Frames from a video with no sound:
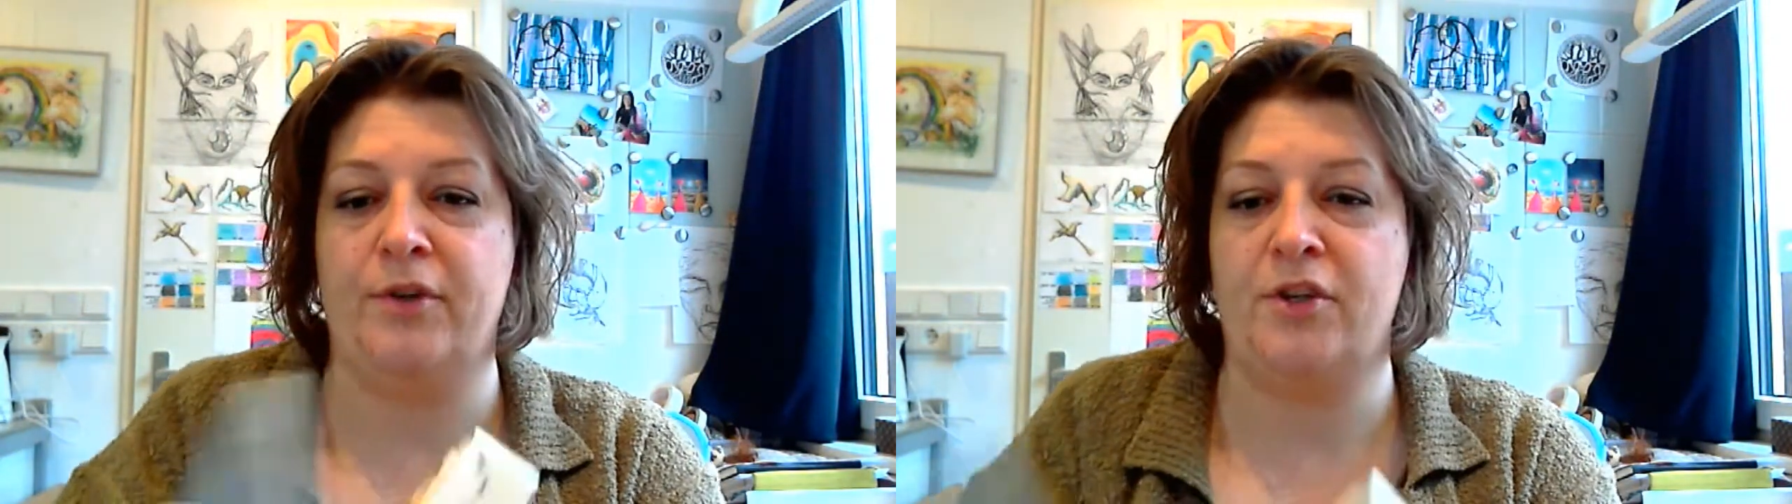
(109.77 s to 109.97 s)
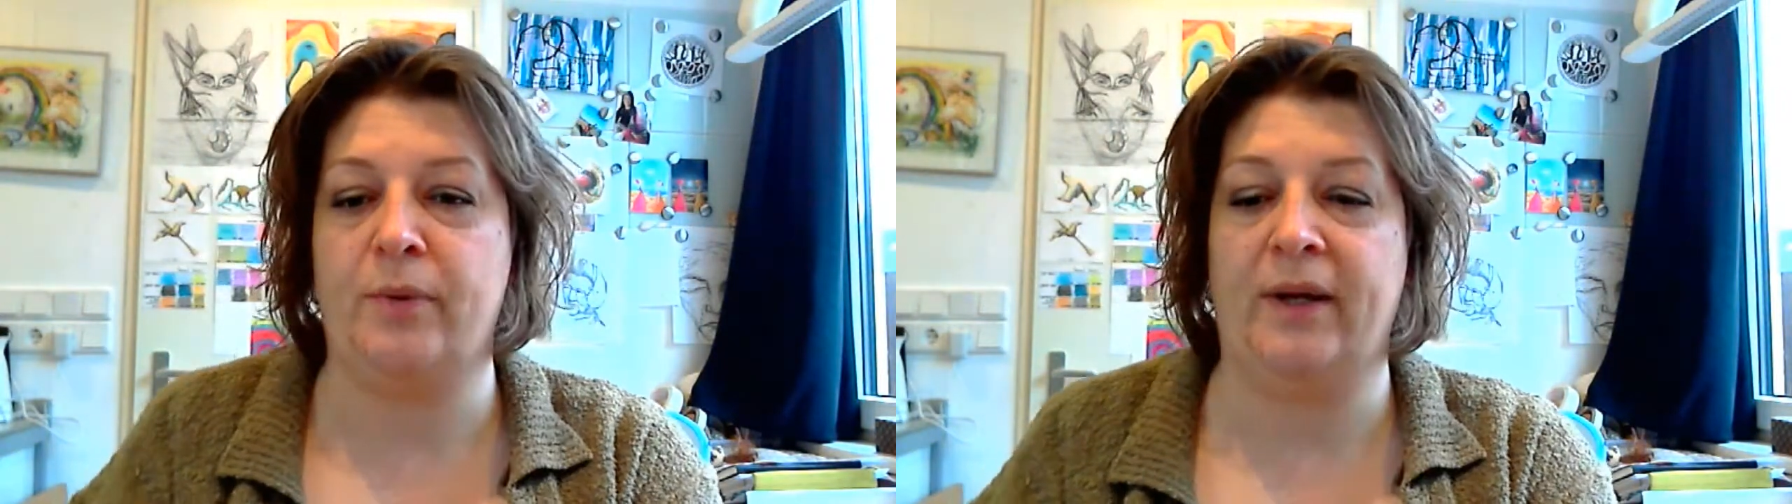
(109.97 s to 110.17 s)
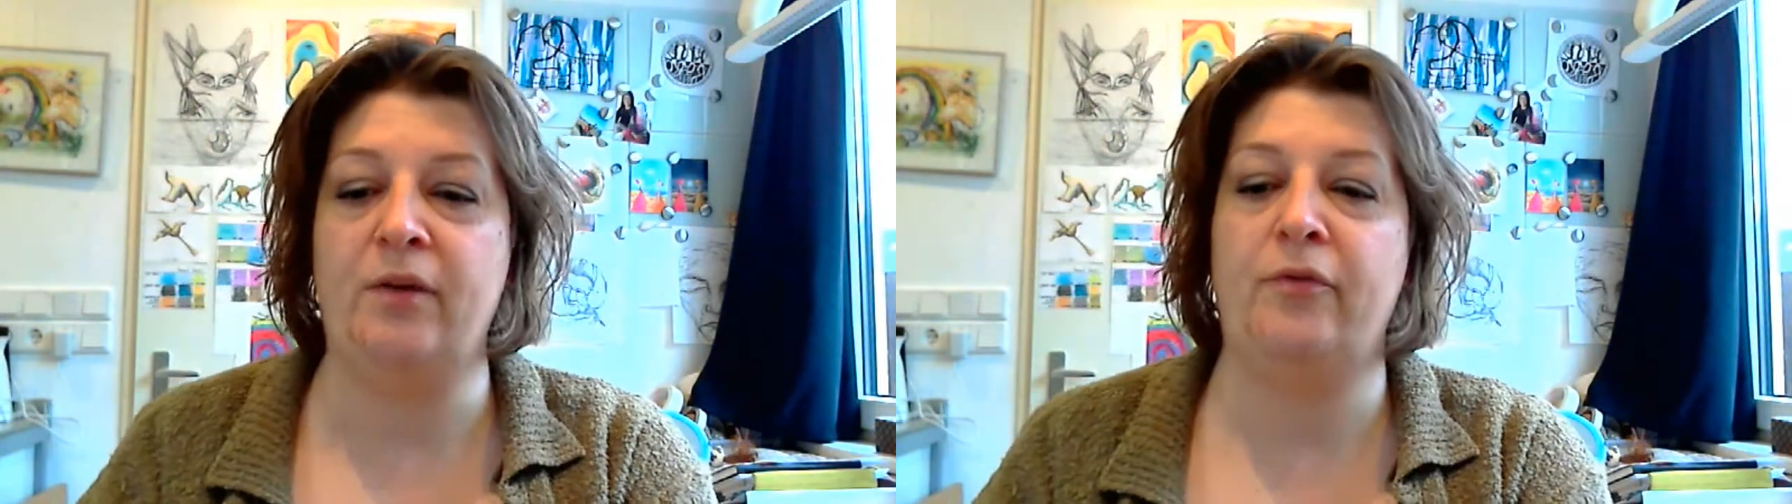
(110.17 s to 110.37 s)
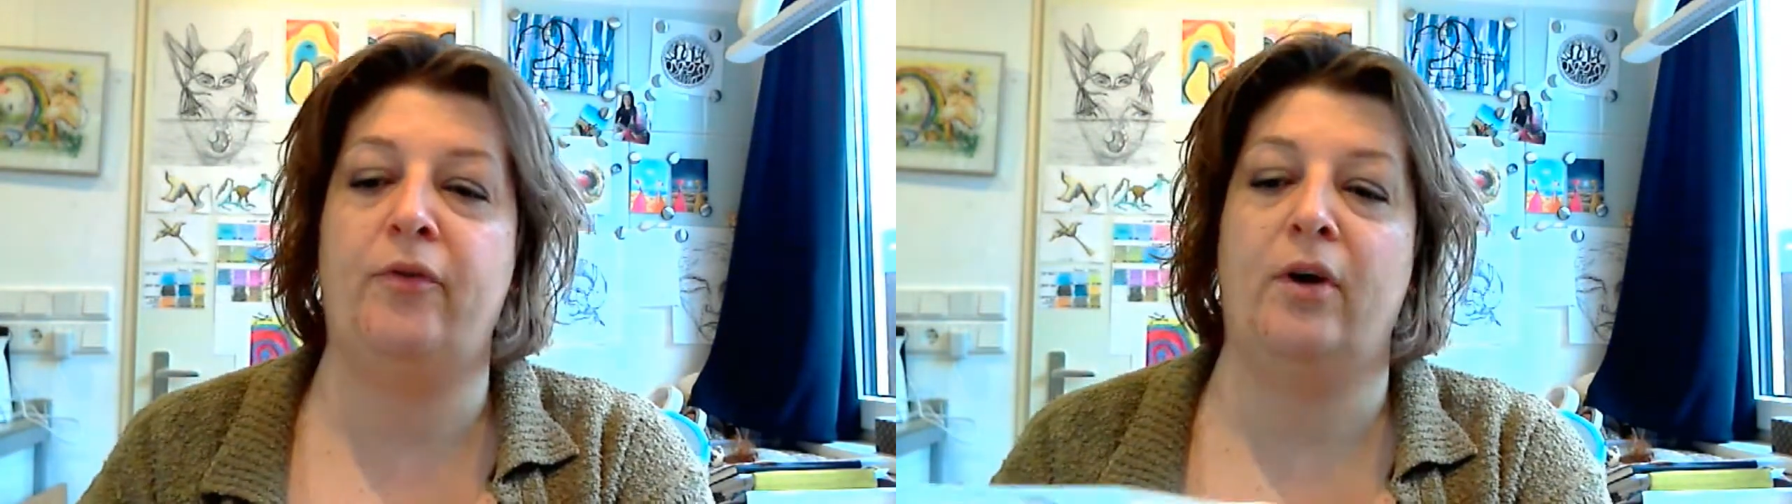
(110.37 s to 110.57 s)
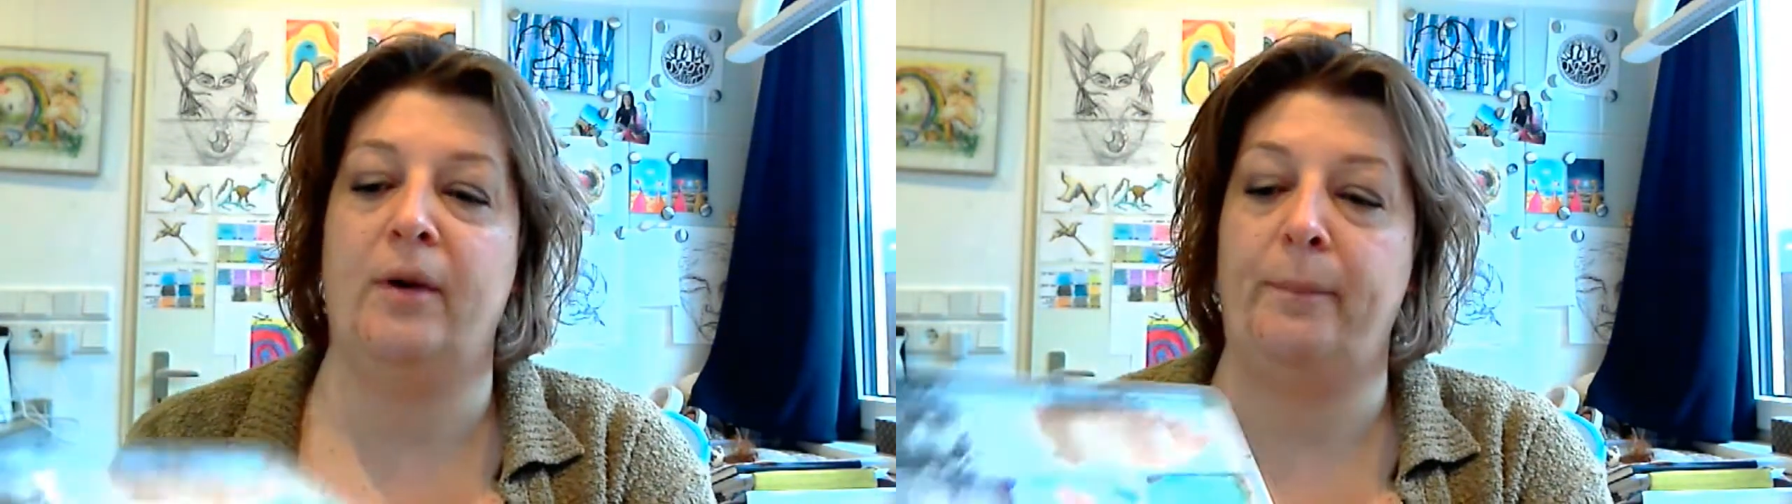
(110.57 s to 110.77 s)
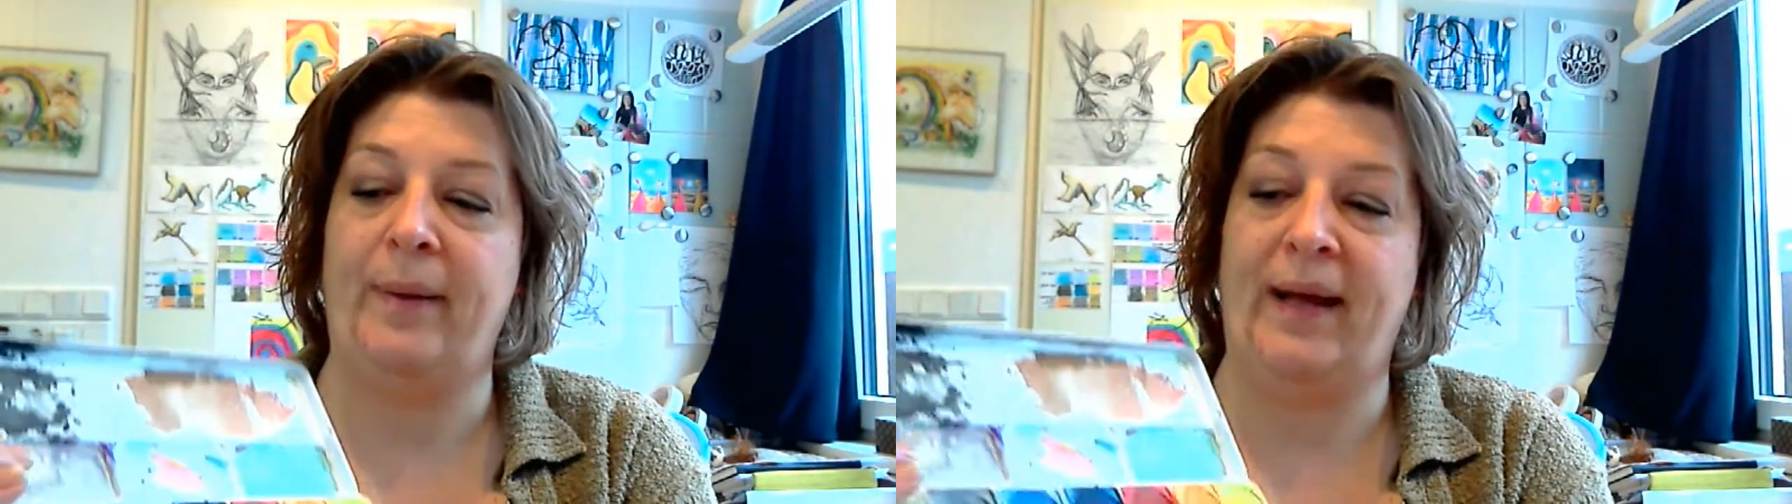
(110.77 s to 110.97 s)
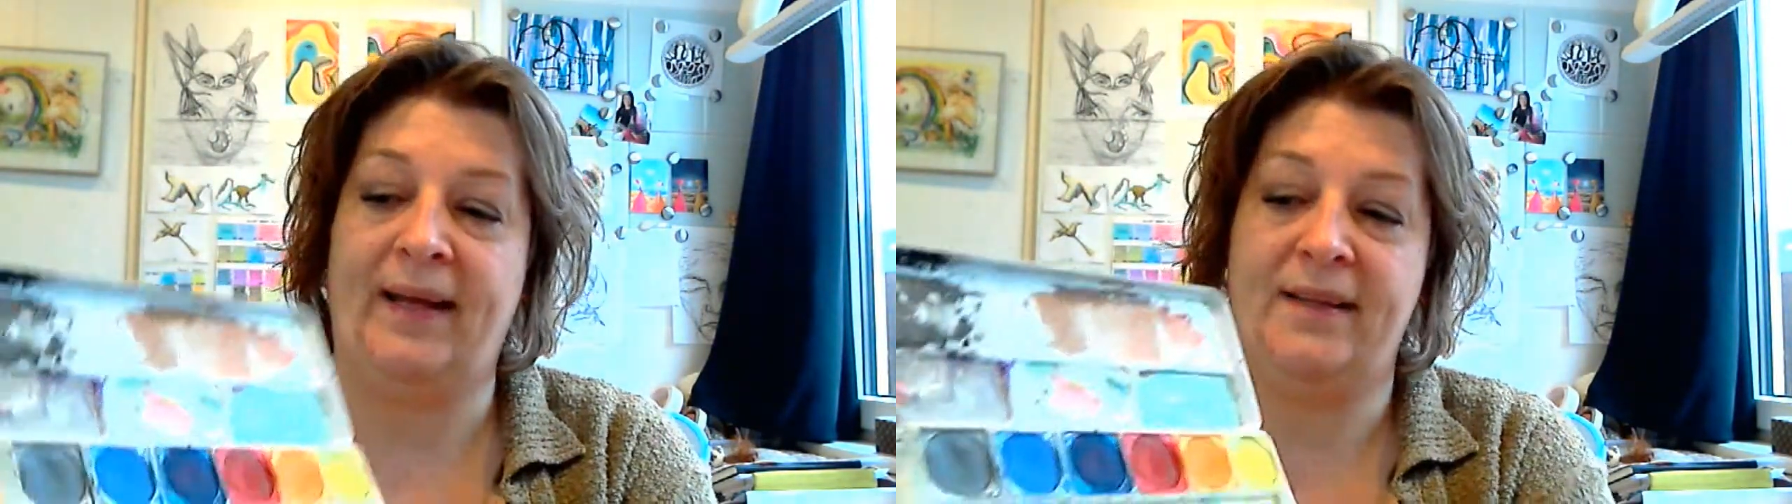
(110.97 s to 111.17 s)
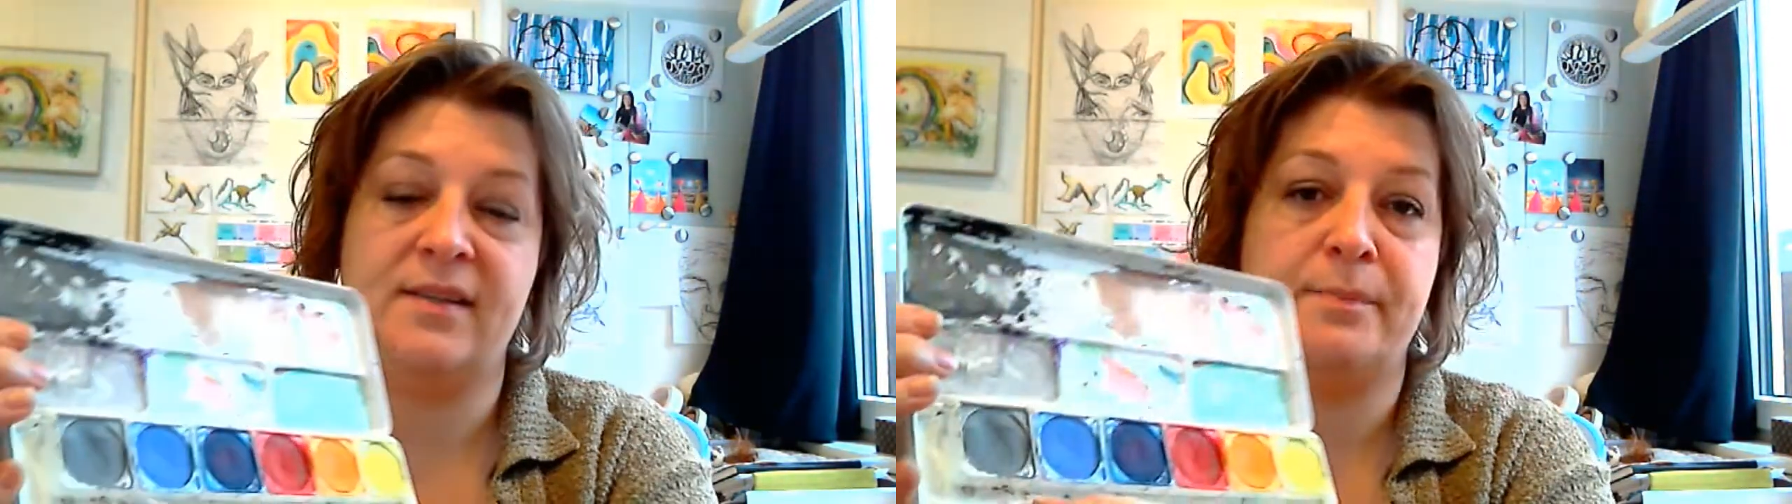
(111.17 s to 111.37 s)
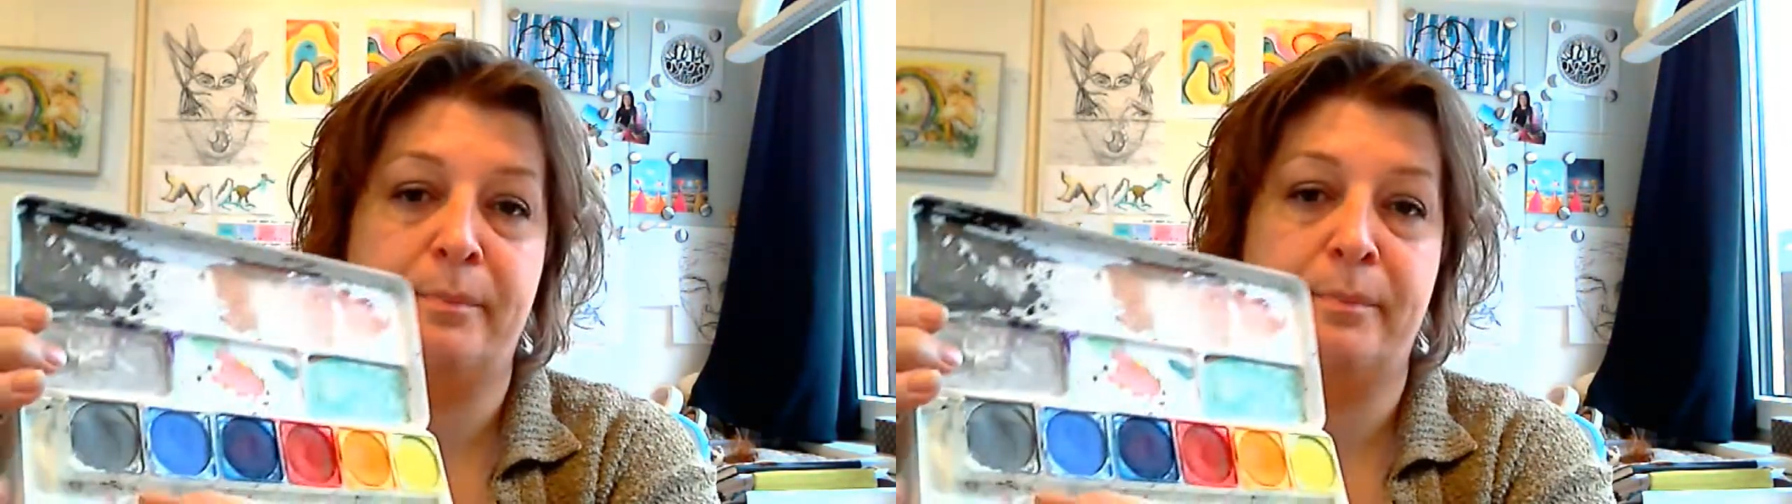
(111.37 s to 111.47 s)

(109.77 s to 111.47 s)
24 pans,